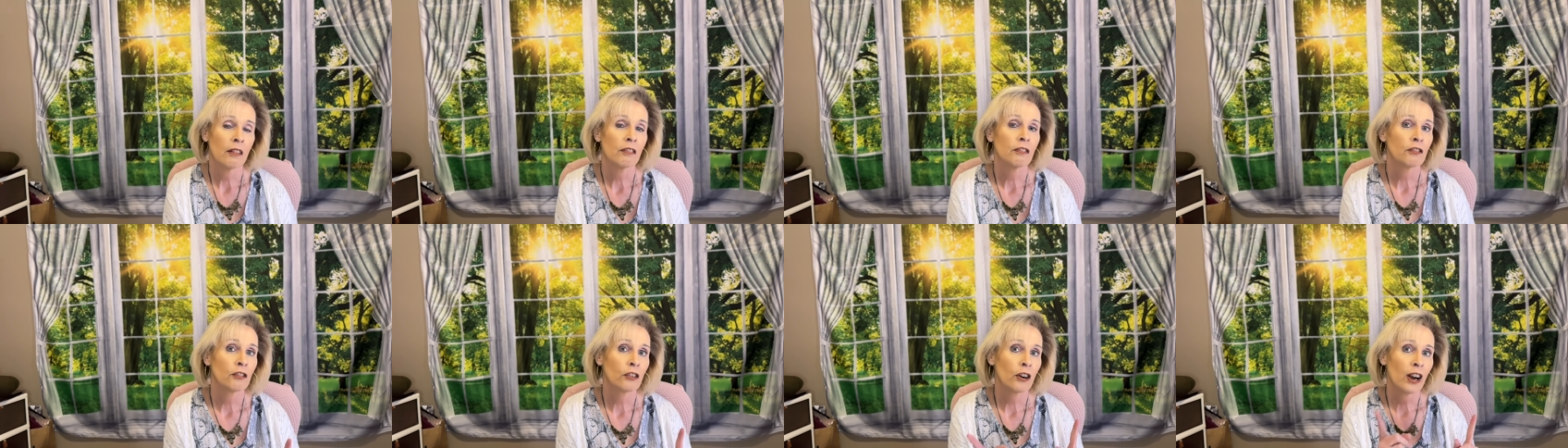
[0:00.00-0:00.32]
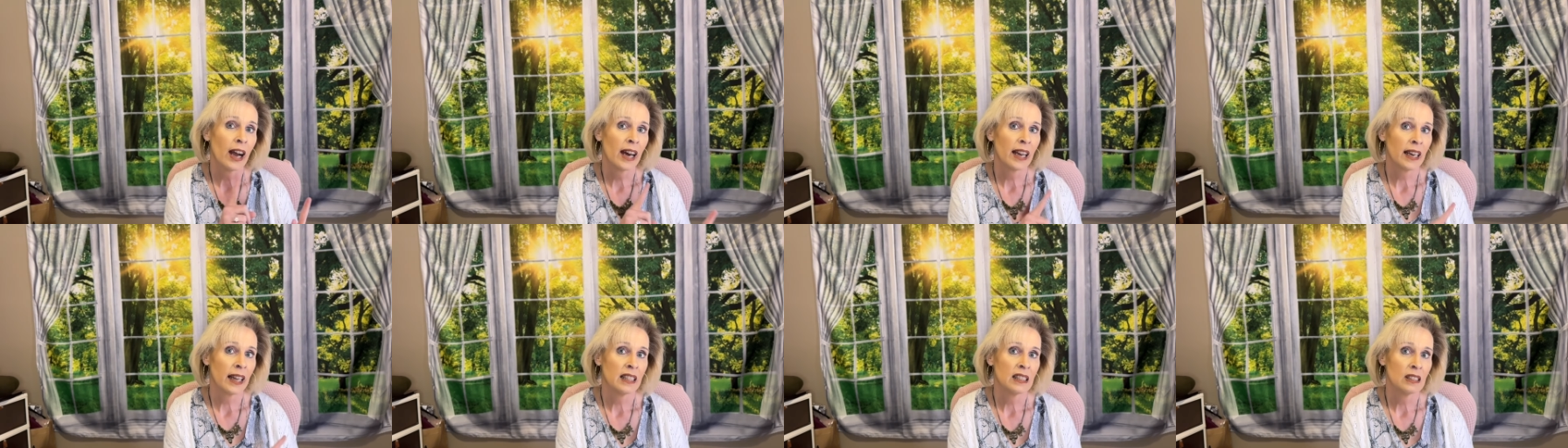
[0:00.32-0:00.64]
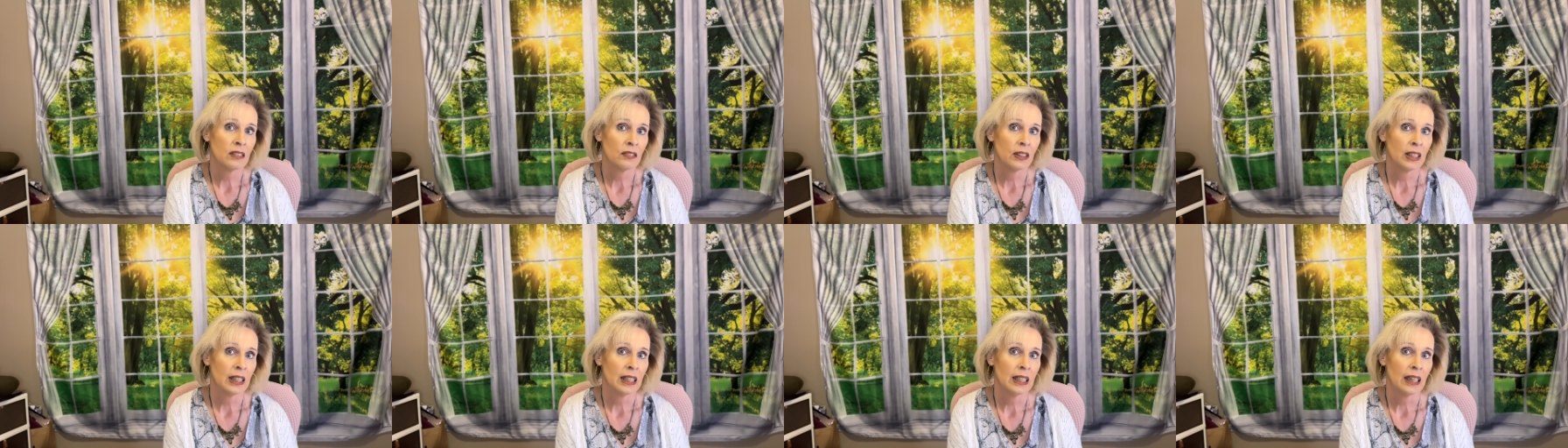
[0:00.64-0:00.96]
Friday's
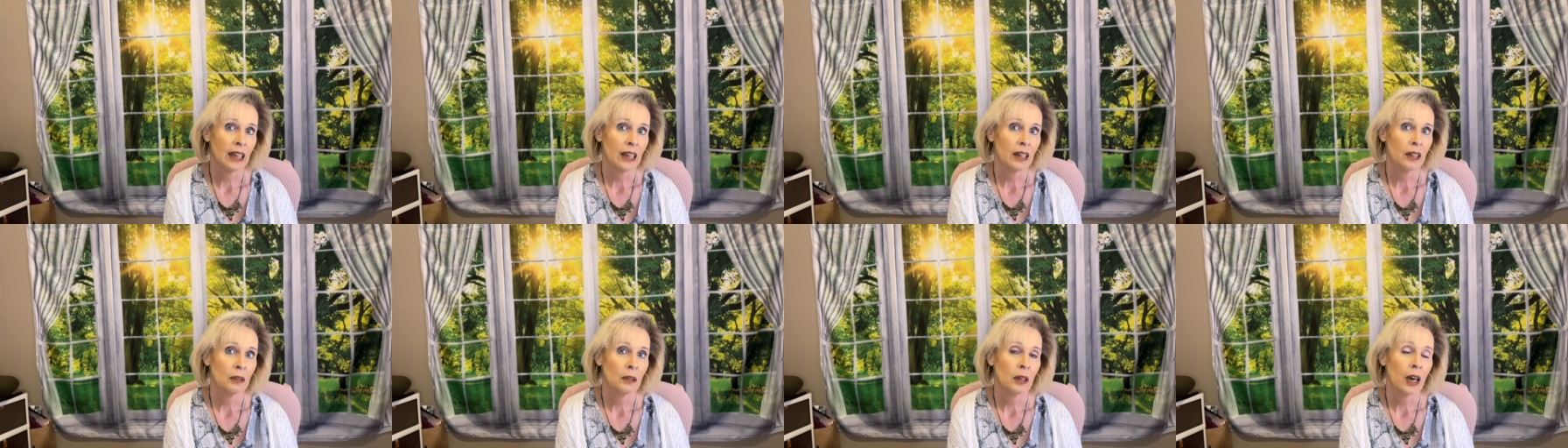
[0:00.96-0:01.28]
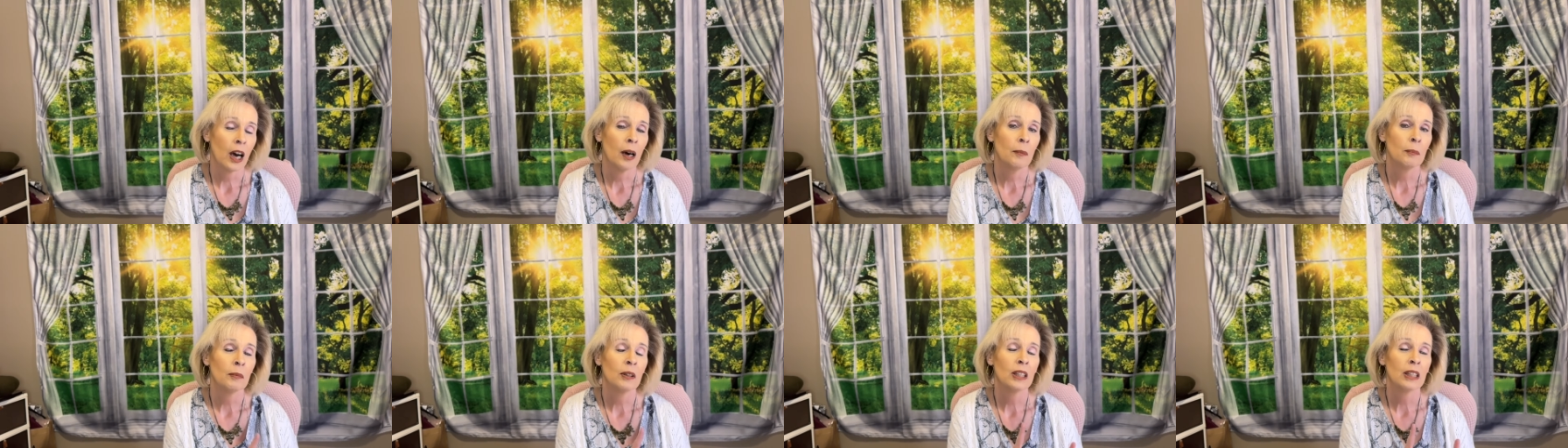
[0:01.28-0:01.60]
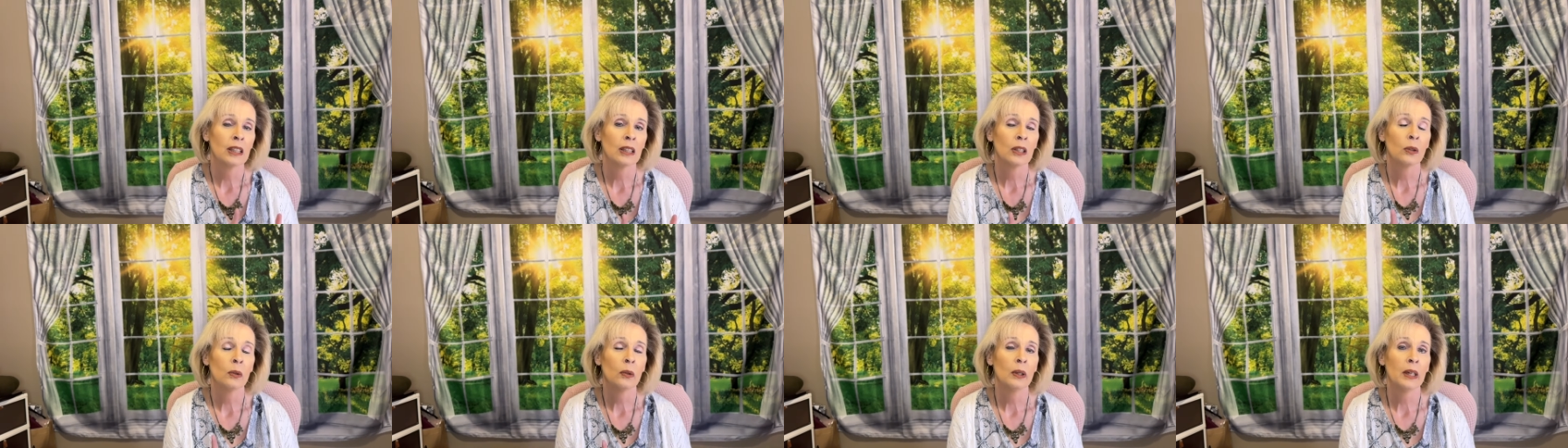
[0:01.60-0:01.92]
video, I'm going
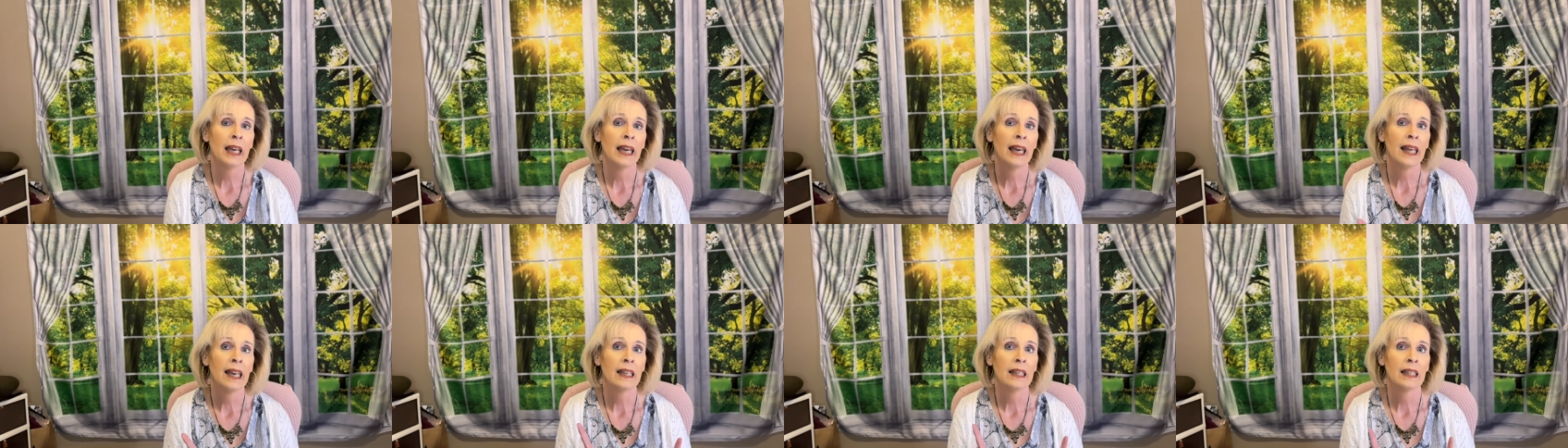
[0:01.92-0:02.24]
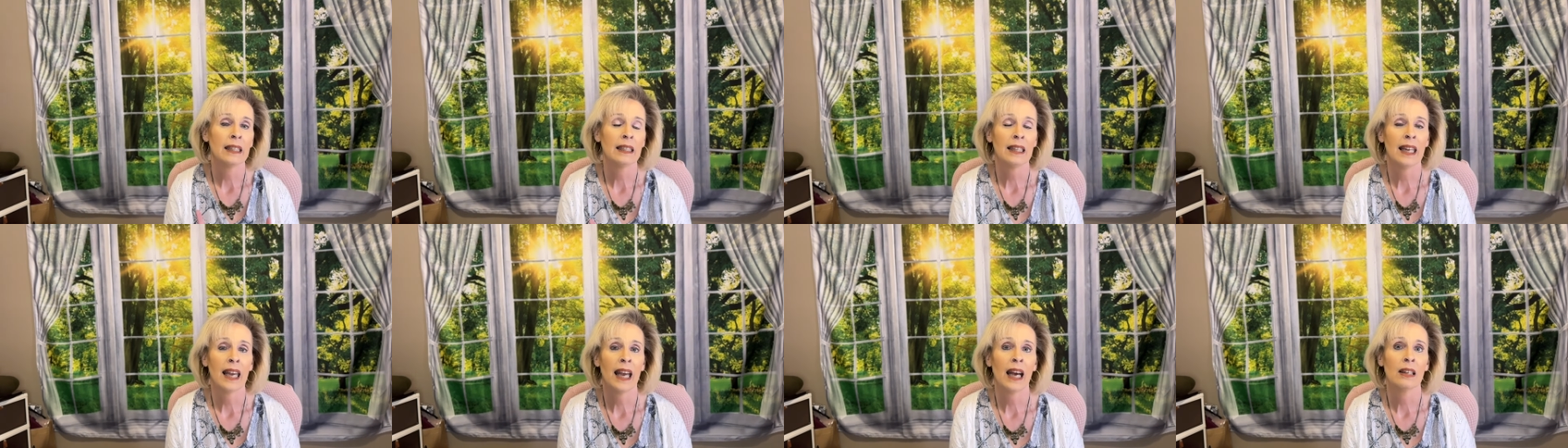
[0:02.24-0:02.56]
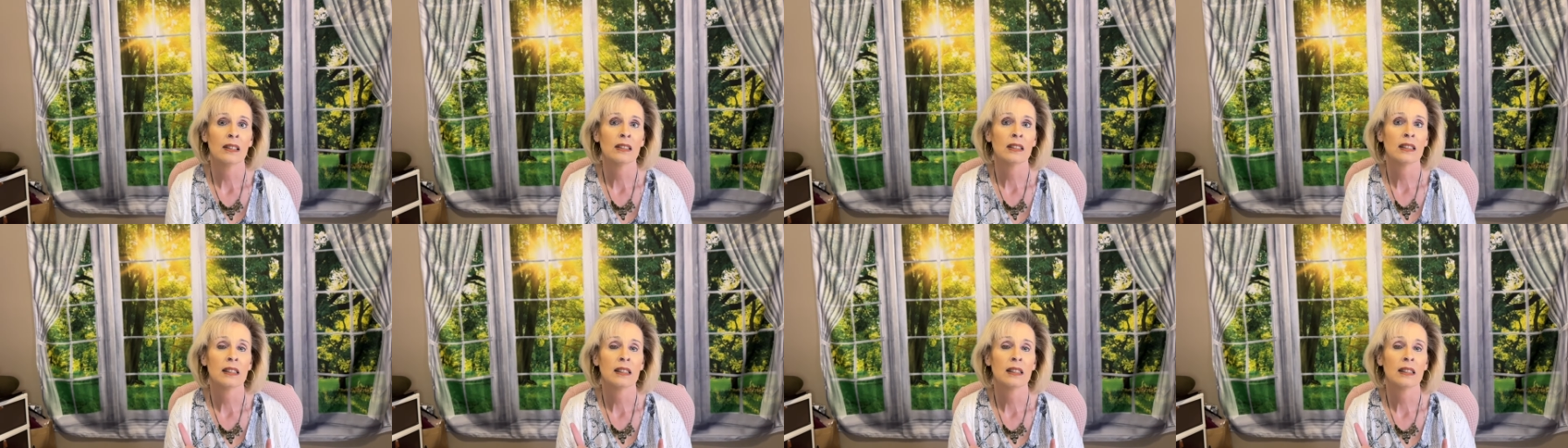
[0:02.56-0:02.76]
to go ahead and announce